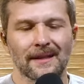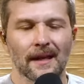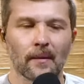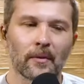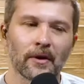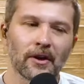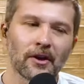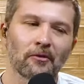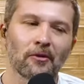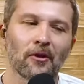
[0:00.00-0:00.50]
Yeah,
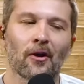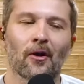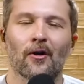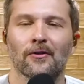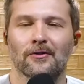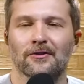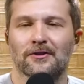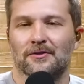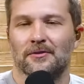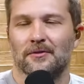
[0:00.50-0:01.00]
but you were
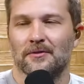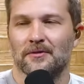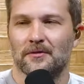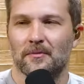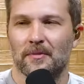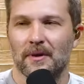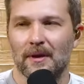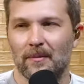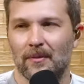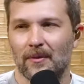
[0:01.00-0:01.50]
harsh towards
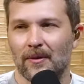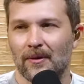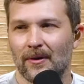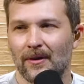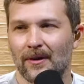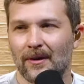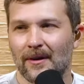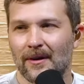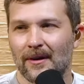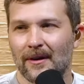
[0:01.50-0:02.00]
people.
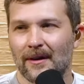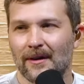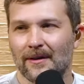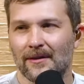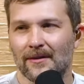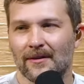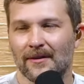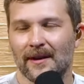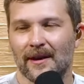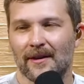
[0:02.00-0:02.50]
Yeah.
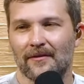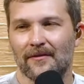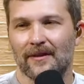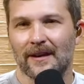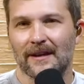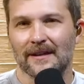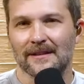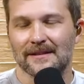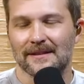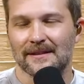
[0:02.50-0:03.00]
During that
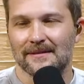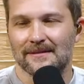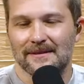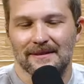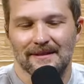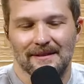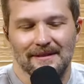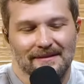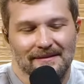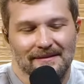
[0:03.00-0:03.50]
fast. It was